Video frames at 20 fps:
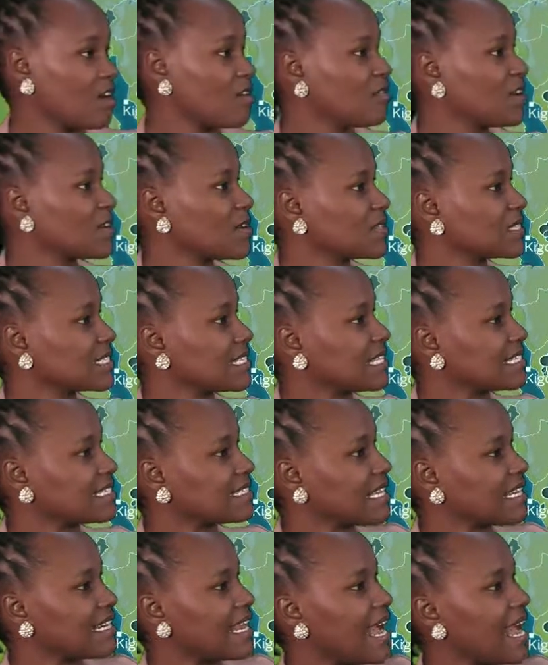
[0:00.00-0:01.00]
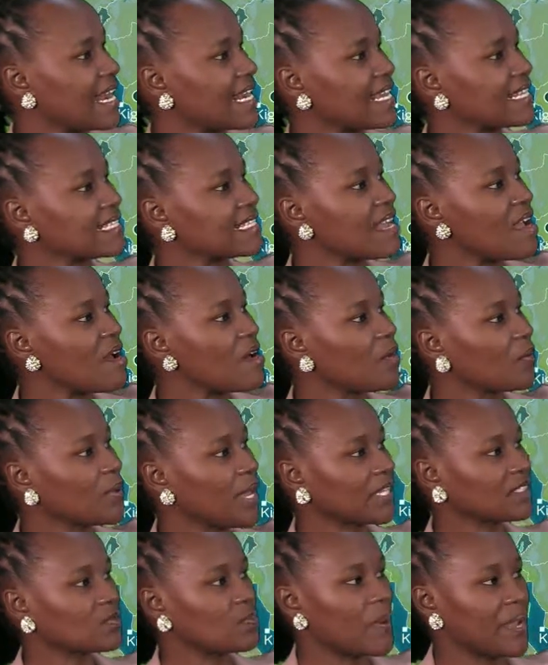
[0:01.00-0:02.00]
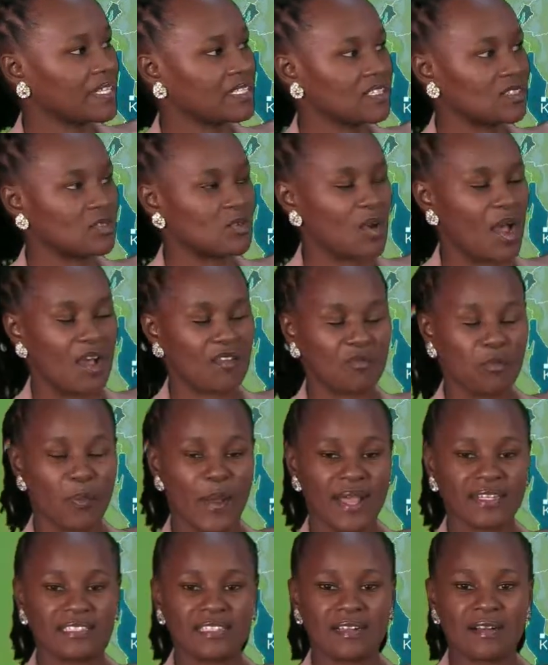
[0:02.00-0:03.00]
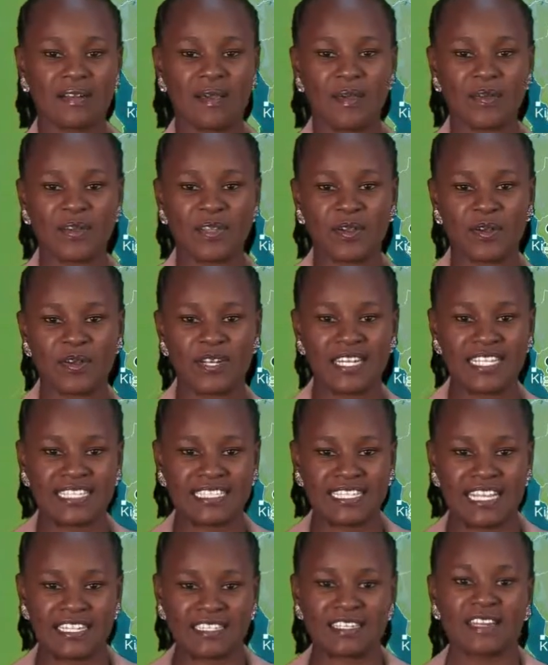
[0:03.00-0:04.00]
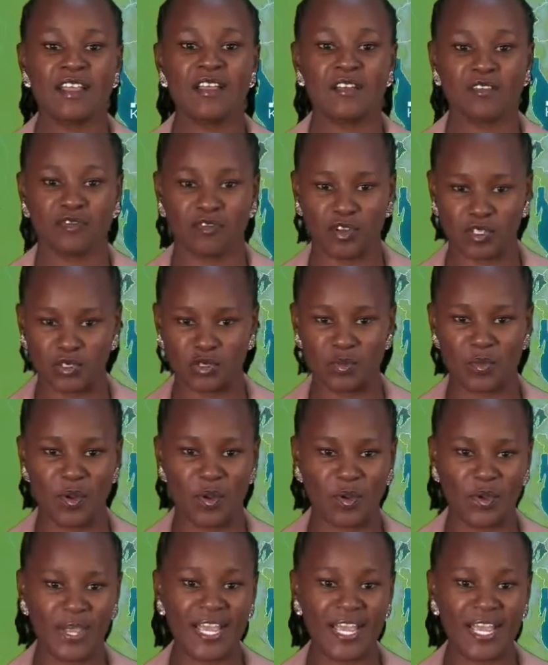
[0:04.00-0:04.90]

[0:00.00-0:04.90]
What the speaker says: Over northeastern highland, we expect it to have partly cloudy condition for tomorrow.